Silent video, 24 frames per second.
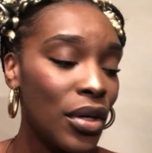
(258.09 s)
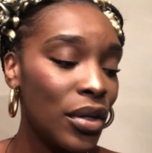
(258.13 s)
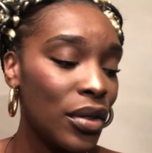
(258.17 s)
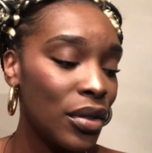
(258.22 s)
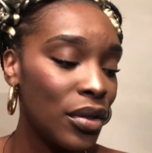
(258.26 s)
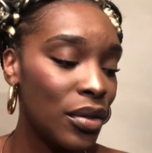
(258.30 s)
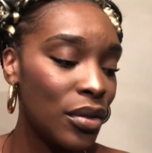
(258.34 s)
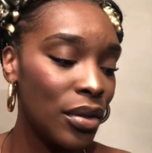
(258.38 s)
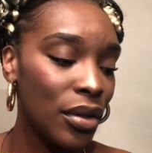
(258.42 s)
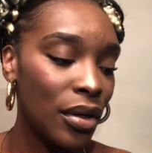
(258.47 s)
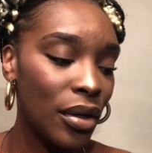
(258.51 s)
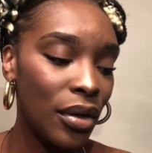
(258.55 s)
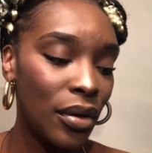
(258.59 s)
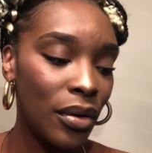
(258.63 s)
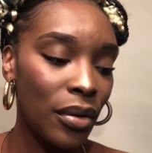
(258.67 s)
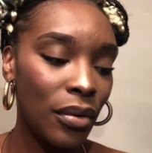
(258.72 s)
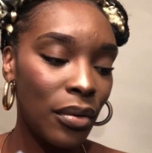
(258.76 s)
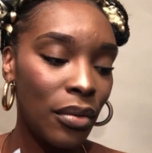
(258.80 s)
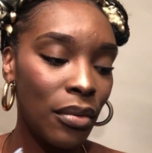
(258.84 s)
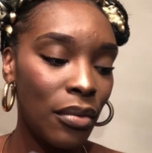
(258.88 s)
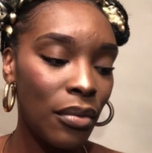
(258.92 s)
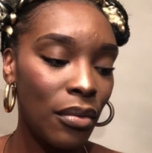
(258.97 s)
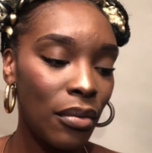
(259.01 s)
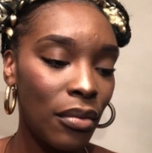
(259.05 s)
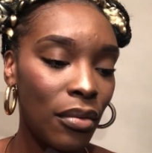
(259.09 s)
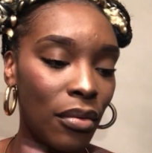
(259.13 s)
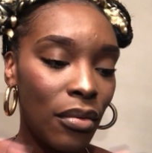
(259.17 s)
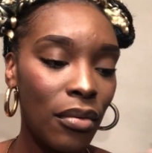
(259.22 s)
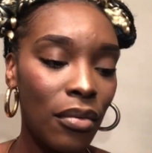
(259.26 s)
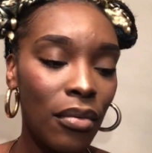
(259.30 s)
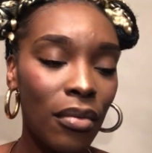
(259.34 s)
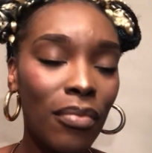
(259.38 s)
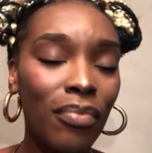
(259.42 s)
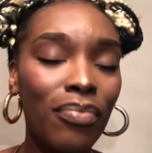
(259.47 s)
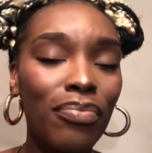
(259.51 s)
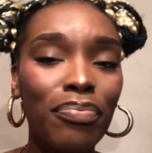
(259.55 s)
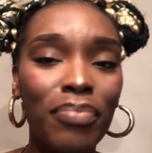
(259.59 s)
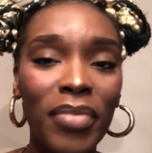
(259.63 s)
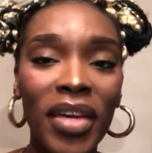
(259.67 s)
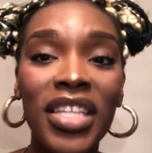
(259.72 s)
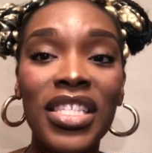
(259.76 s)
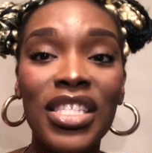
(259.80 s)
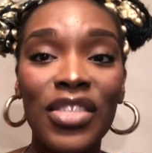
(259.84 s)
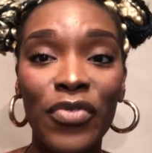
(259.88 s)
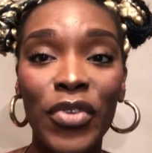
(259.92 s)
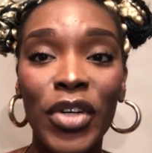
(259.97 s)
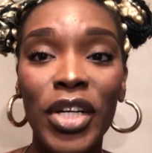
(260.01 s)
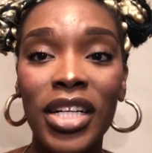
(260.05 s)
you know,
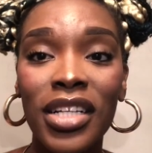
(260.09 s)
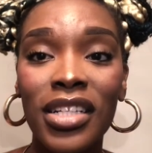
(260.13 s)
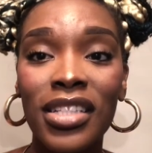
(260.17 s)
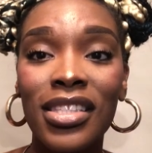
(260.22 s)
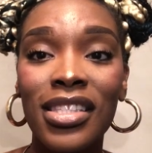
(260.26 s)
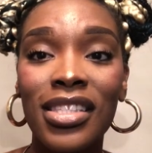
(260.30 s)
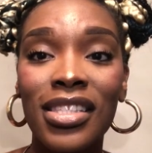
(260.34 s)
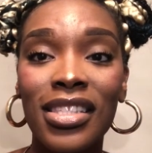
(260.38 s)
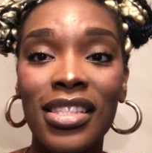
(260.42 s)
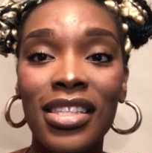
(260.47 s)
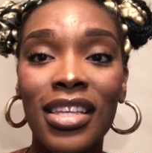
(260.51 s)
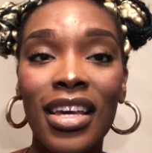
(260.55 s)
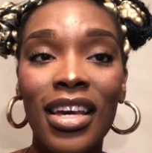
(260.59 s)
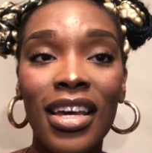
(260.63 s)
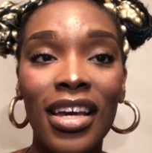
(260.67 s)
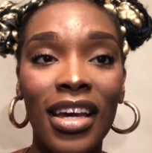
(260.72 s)
best friends.